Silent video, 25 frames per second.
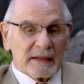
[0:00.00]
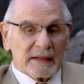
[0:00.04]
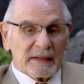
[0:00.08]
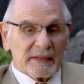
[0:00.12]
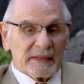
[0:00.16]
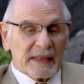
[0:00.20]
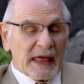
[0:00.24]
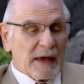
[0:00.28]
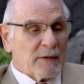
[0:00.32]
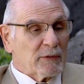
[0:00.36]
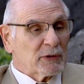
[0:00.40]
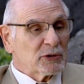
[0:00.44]

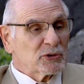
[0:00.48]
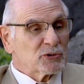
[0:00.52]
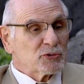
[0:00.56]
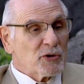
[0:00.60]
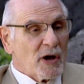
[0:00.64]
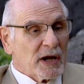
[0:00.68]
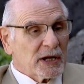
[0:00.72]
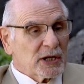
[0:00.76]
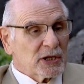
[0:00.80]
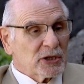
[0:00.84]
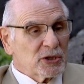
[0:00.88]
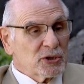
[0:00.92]
they would
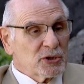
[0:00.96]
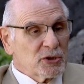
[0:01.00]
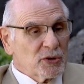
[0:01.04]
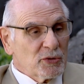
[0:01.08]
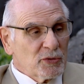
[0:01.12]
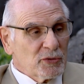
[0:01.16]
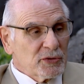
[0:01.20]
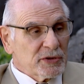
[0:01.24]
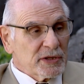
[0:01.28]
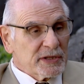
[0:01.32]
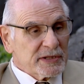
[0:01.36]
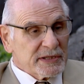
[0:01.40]
try to
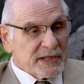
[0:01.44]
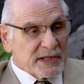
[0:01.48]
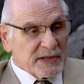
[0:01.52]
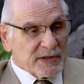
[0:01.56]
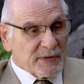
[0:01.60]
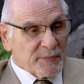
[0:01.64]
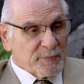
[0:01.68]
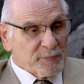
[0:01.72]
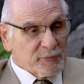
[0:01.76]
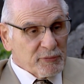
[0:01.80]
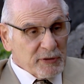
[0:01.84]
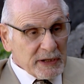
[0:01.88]
use this as
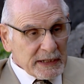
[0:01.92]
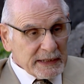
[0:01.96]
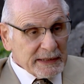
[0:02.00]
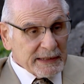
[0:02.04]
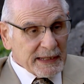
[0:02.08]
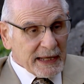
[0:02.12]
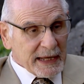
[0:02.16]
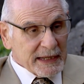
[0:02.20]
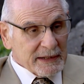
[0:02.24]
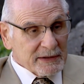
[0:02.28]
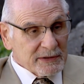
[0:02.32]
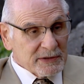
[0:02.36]
a
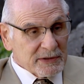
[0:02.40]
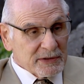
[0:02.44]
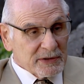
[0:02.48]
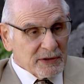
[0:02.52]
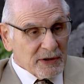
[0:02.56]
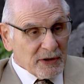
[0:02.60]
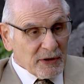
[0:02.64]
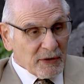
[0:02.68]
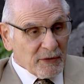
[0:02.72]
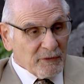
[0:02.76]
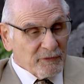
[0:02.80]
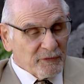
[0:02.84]
pretext
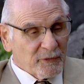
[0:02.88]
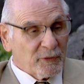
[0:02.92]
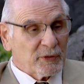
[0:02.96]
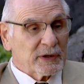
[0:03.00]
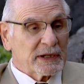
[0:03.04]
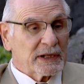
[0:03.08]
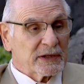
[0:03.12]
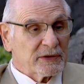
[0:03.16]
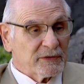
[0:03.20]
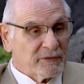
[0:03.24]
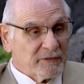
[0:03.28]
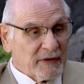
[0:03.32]
for an
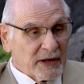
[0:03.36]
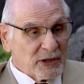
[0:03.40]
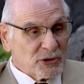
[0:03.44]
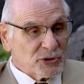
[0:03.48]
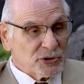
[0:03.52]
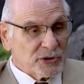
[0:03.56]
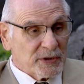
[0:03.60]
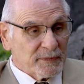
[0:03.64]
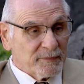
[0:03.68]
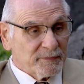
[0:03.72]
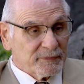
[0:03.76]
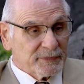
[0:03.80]

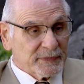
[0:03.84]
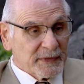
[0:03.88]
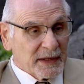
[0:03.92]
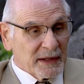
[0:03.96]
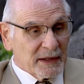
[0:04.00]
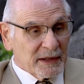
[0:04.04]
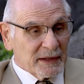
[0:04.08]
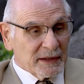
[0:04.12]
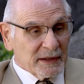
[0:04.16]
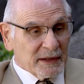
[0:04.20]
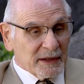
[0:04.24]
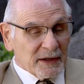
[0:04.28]
intervention
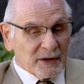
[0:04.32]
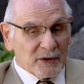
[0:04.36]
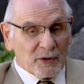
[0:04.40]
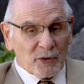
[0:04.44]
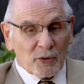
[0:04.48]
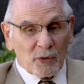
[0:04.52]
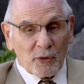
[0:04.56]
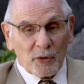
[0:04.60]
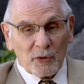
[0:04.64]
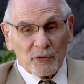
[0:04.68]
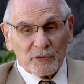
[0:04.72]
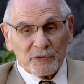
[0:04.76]

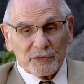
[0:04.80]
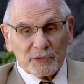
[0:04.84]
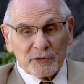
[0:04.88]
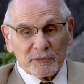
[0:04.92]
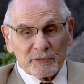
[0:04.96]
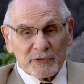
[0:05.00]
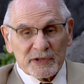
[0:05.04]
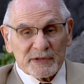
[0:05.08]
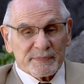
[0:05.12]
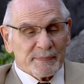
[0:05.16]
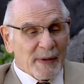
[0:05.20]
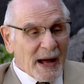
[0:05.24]
called
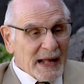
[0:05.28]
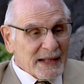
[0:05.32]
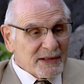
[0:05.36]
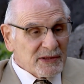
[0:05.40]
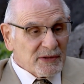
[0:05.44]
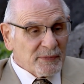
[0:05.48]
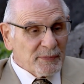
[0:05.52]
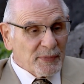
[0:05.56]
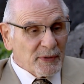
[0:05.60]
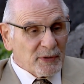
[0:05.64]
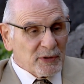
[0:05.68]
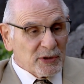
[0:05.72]

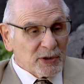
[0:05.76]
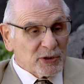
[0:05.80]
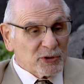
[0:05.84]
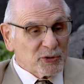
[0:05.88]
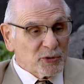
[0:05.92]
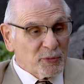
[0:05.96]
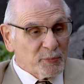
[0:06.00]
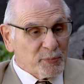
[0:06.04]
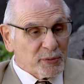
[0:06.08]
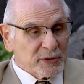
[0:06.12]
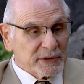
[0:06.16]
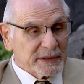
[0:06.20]
responsibility
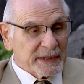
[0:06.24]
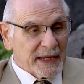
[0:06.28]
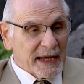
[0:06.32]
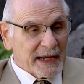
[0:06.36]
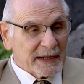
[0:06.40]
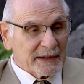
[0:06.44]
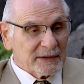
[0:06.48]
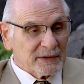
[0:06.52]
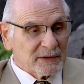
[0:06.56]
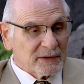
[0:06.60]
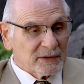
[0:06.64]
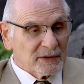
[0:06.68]
to
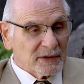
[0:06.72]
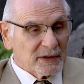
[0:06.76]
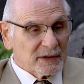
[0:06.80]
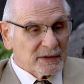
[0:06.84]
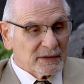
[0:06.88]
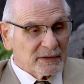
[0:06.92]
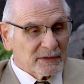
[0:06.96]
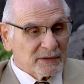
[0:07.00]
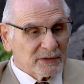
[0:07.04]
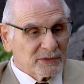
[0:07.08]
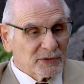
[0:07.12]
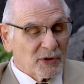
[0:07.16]
protect,
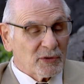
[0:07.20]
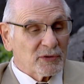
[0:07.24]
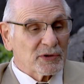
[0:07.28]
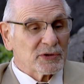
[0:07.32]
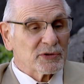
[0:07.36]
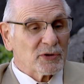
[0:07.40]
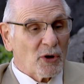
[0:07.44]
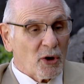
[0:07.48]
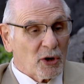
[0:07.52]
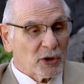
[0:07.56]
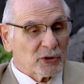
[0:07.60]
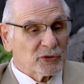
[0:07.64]
known as
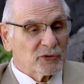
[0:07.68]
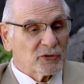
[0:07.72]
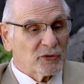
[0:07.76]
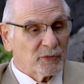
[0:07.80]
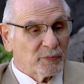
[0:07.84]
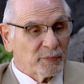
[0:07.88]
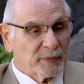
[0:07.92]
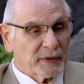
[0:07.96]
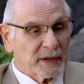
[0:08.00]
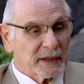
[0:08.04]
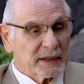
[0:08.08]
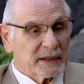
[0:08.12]

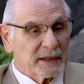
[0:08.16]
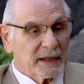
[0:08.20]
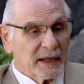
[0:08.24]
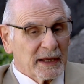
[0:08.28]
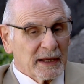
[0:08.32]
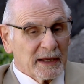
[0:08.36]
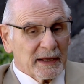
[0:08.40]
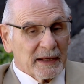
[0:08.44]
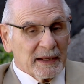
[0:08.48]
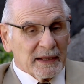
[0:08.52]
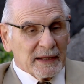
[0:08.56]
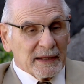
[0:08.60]
R2P.
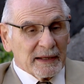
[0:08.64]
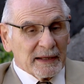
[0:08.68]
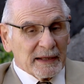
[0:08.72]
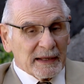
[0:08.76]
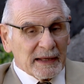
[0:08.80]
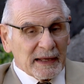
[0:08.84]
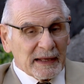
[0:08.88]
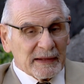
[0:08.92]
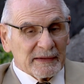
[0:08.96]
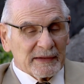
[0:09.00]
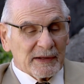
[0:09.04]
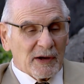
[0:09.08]

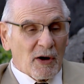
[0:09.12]
And the